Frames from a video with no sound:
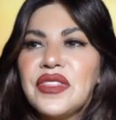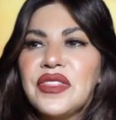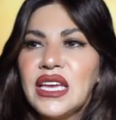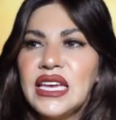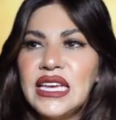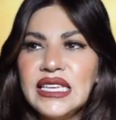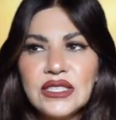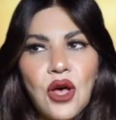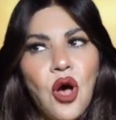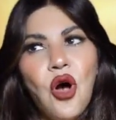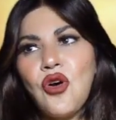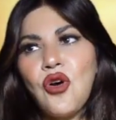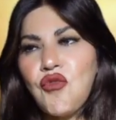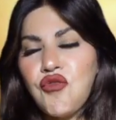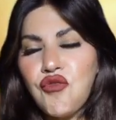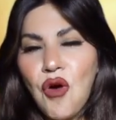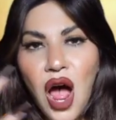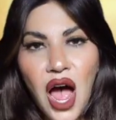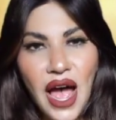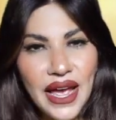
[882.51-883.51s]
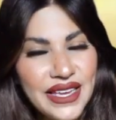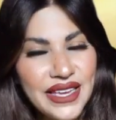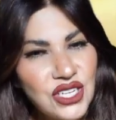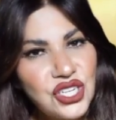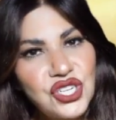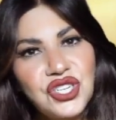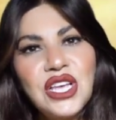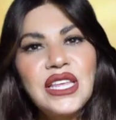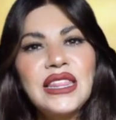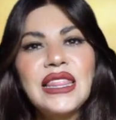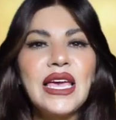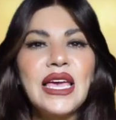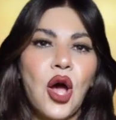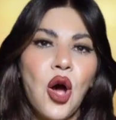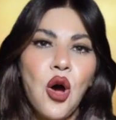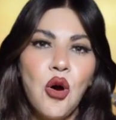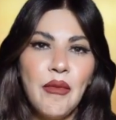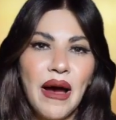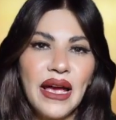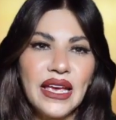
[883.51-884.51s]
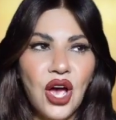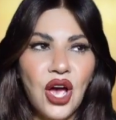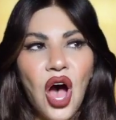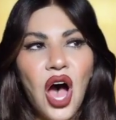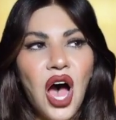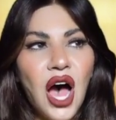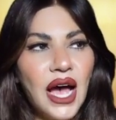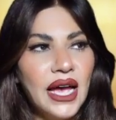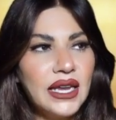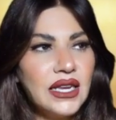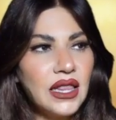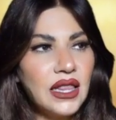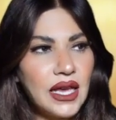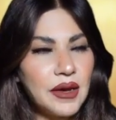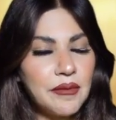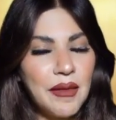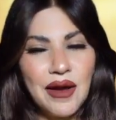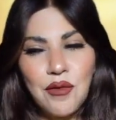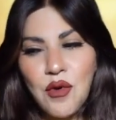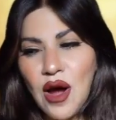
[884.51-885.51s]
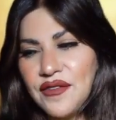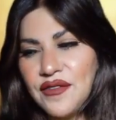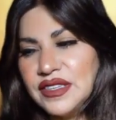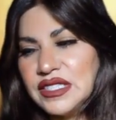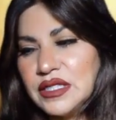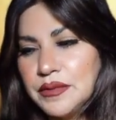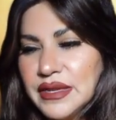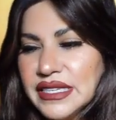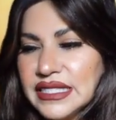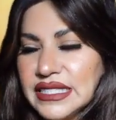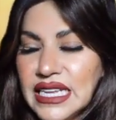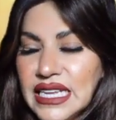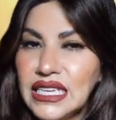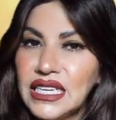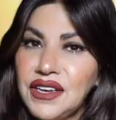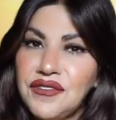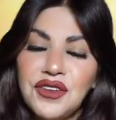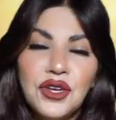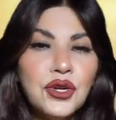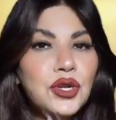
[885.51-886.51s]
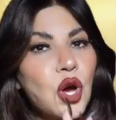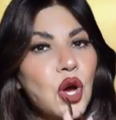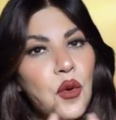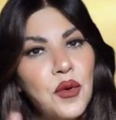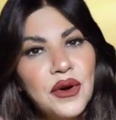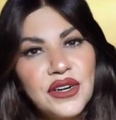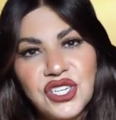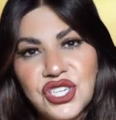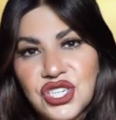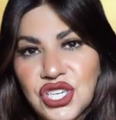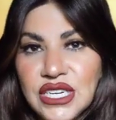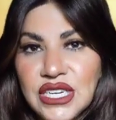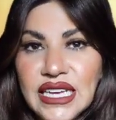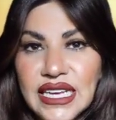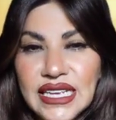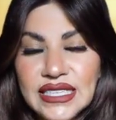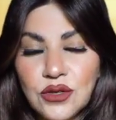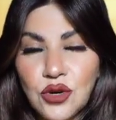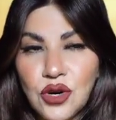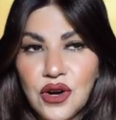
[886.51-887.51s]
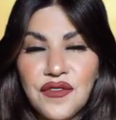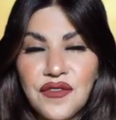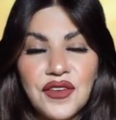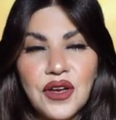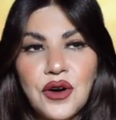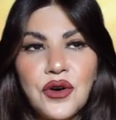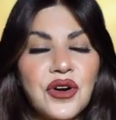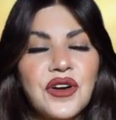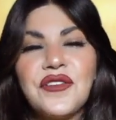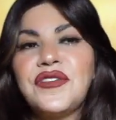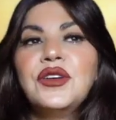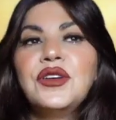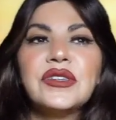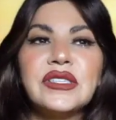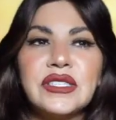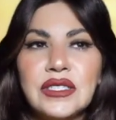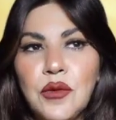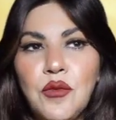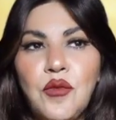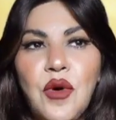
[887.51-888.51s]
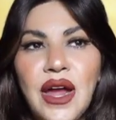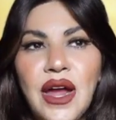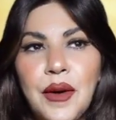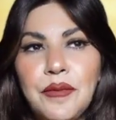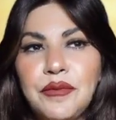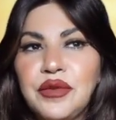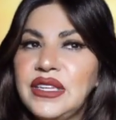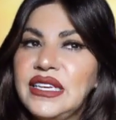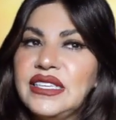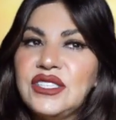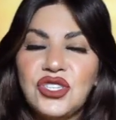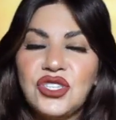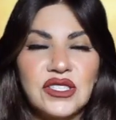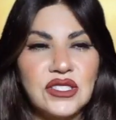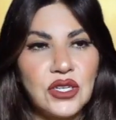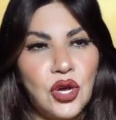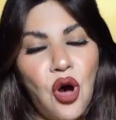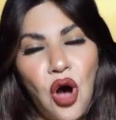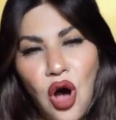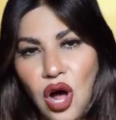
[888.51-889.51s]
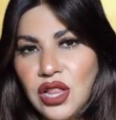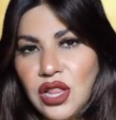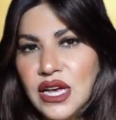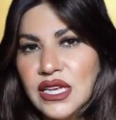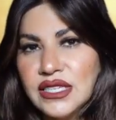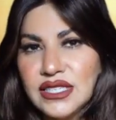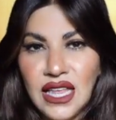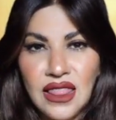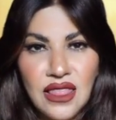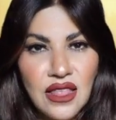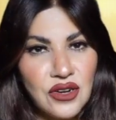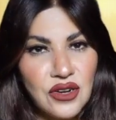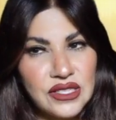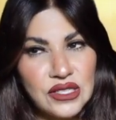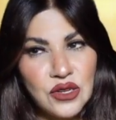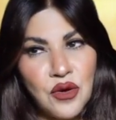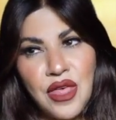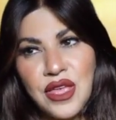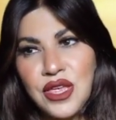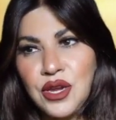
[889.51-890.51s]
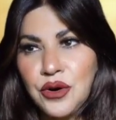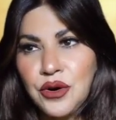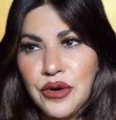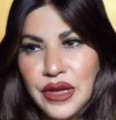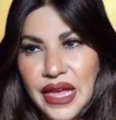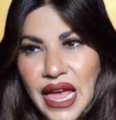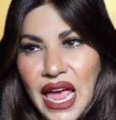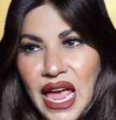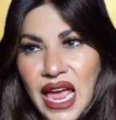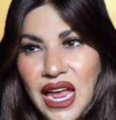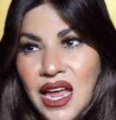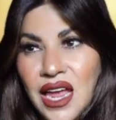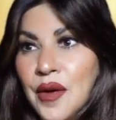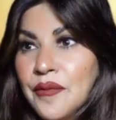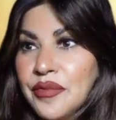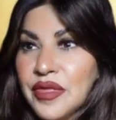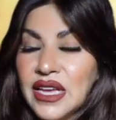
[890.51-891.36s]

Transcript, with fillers: He's all crying and shit like, oh my God, like my wife is missing. If you know where she is, or if, or if you're somewhere, please just call us and let us know that you're okay.